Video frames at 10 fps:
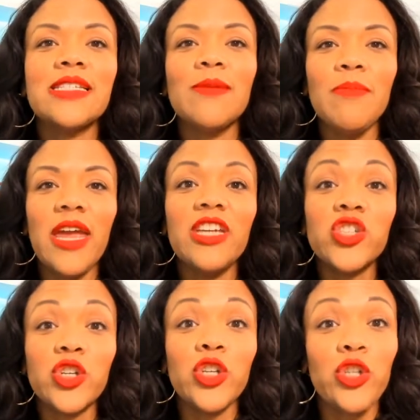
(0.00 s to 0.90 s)
to make
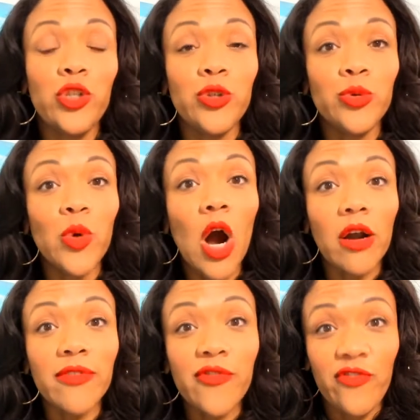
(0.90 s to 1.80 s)
sure you
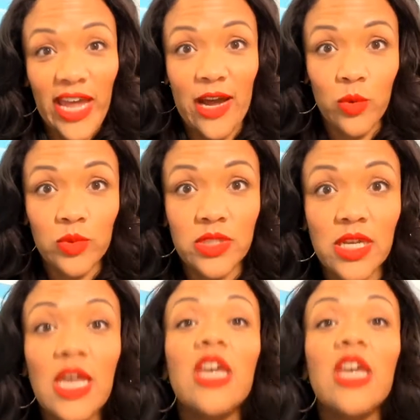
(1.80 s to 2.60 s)
are found.